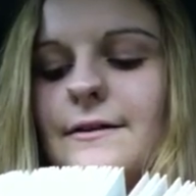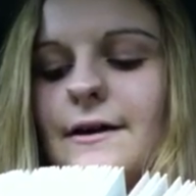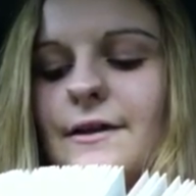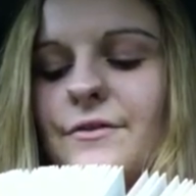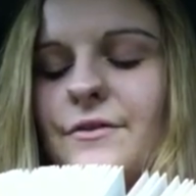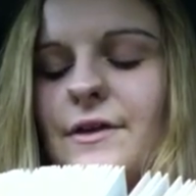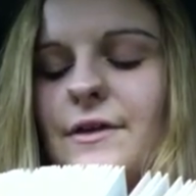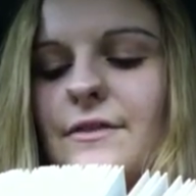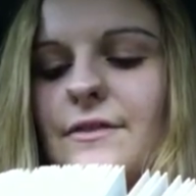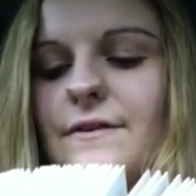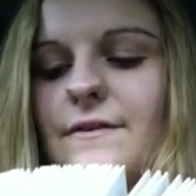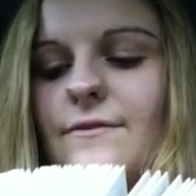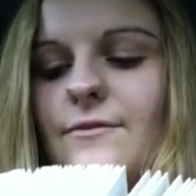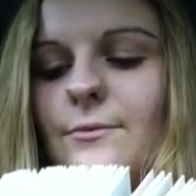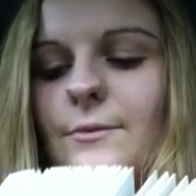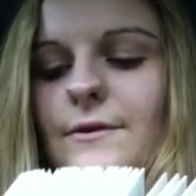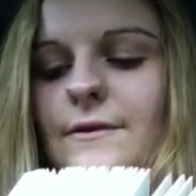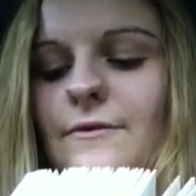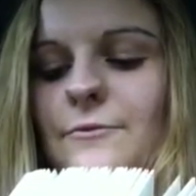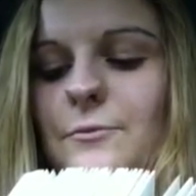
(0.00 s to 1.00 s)
I think this
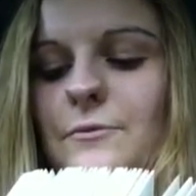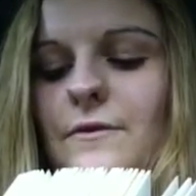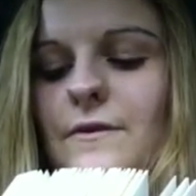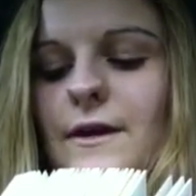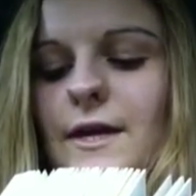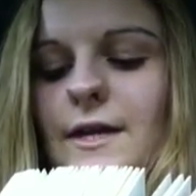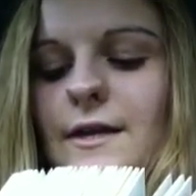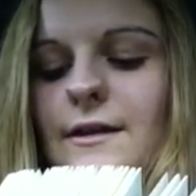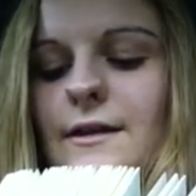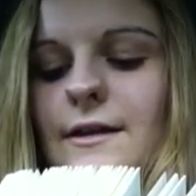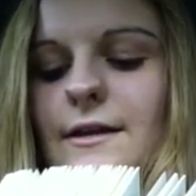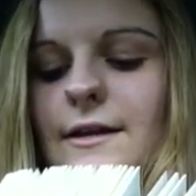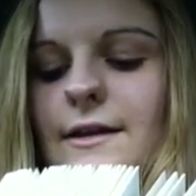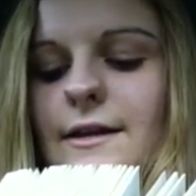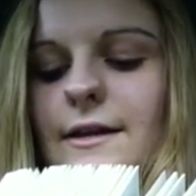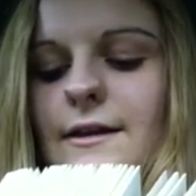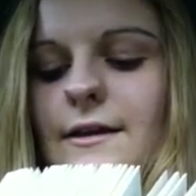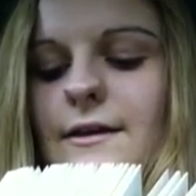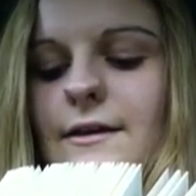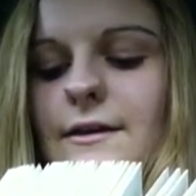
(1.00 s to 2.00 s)
one is
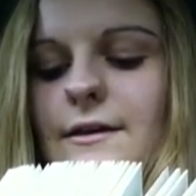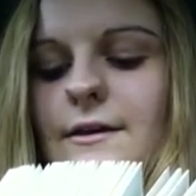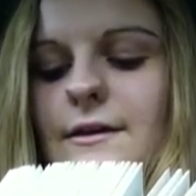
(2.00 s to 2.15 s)
particularly.